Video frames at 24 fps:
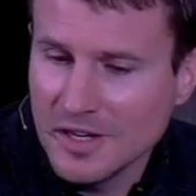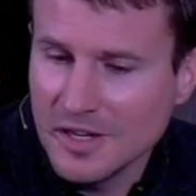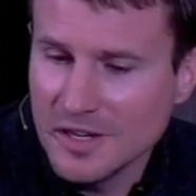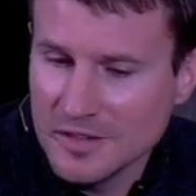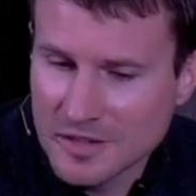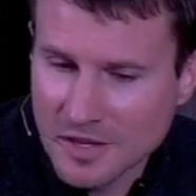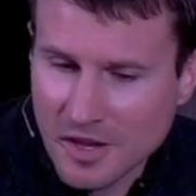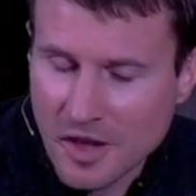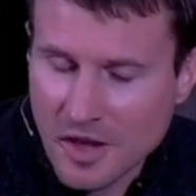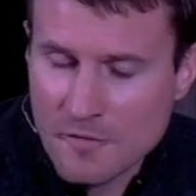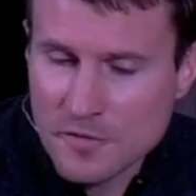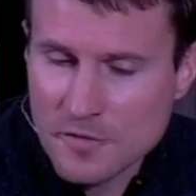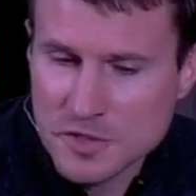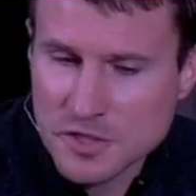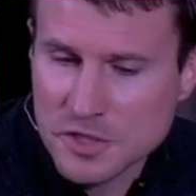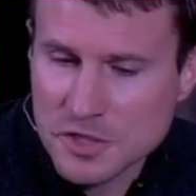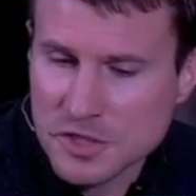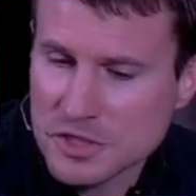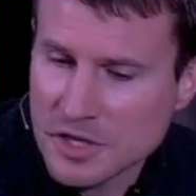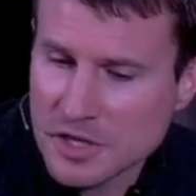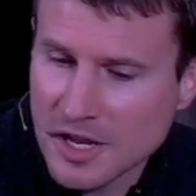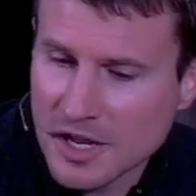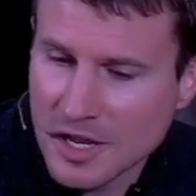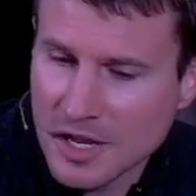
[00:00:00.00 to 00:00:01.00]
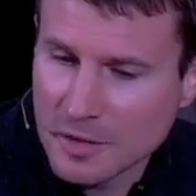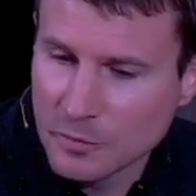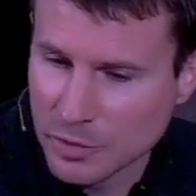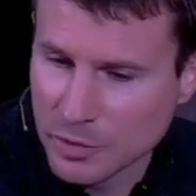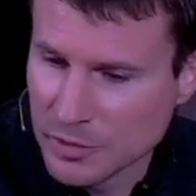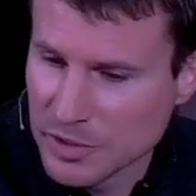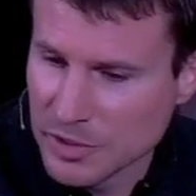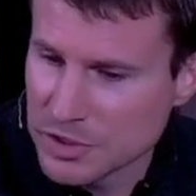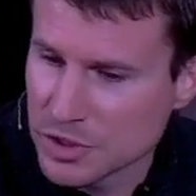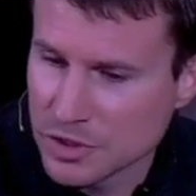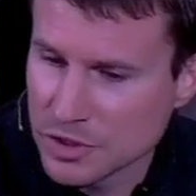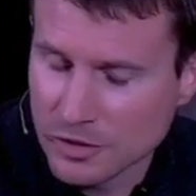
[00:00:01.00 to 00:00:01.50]
in the conversation I had with
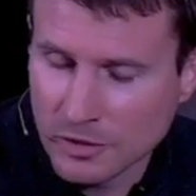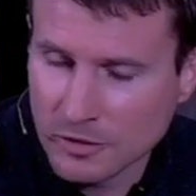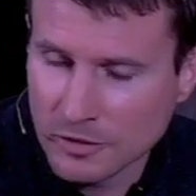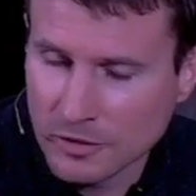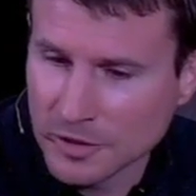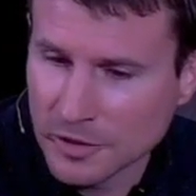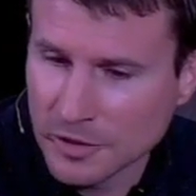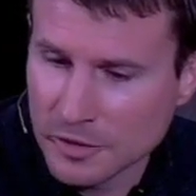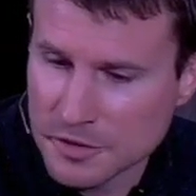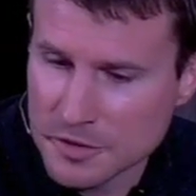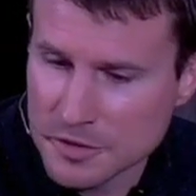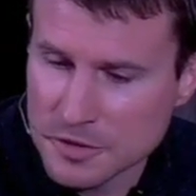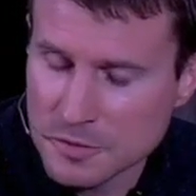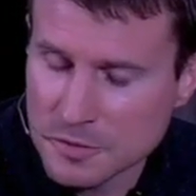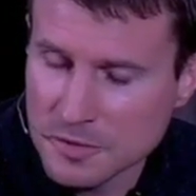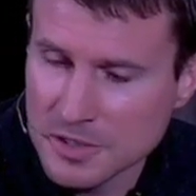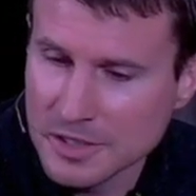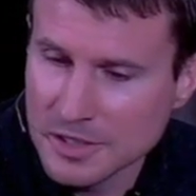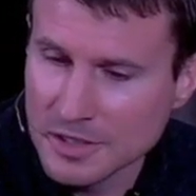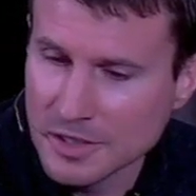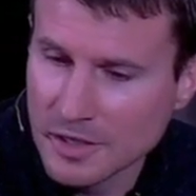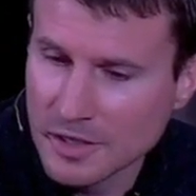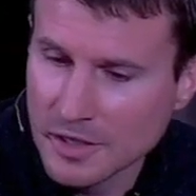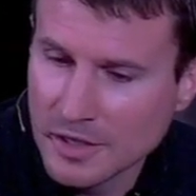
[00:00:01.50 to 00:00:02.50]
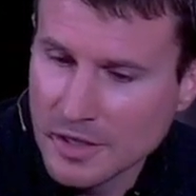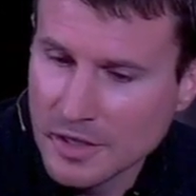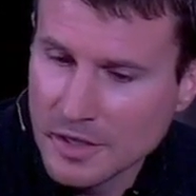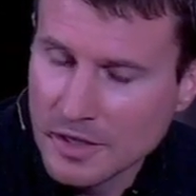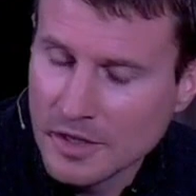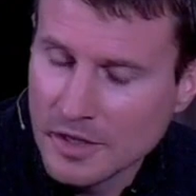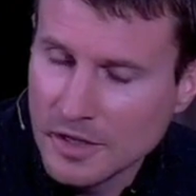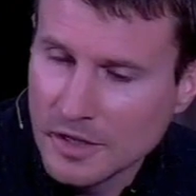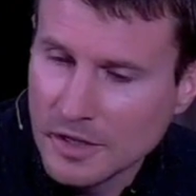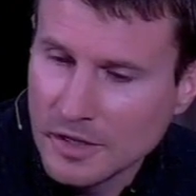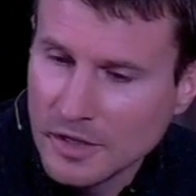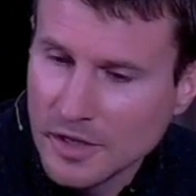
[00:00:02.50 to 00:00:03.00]
Richard earlier this week,
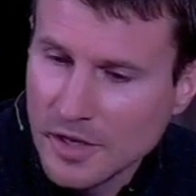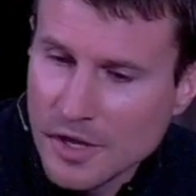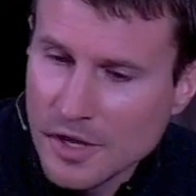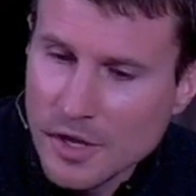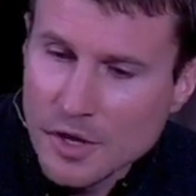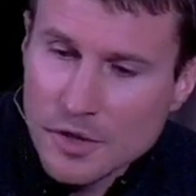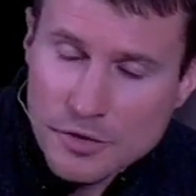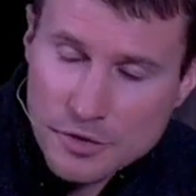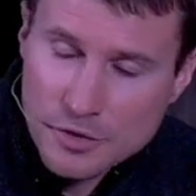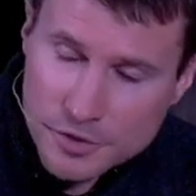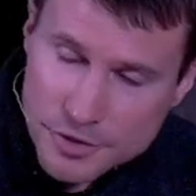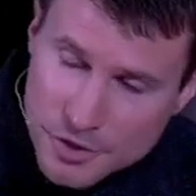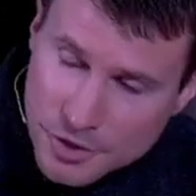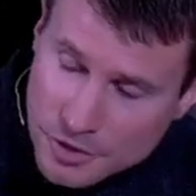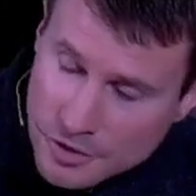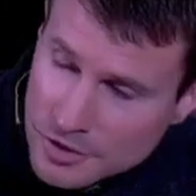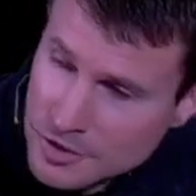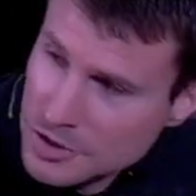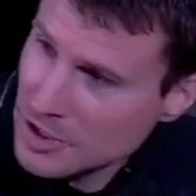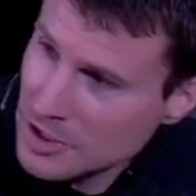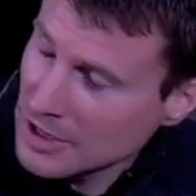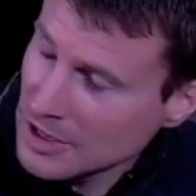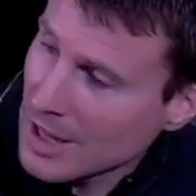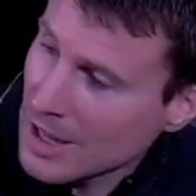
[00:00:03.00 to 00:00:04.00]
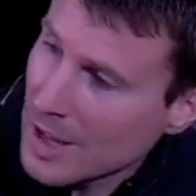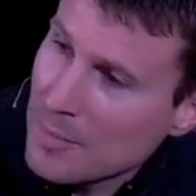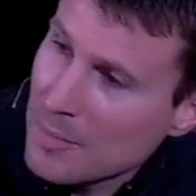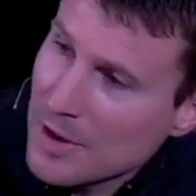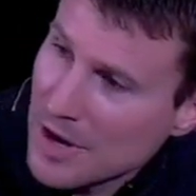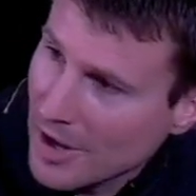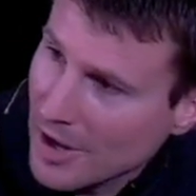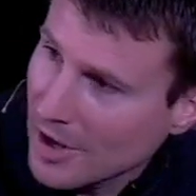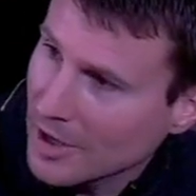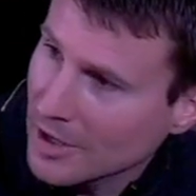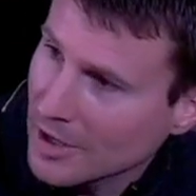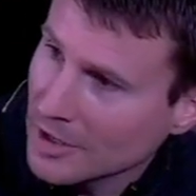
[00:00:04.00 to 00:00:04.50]
the church in
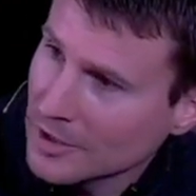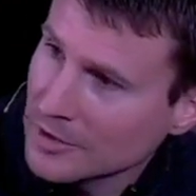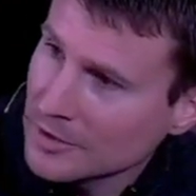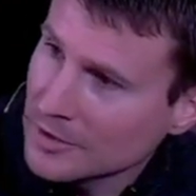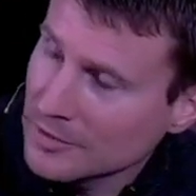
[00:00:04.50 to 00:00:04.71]
Lebanon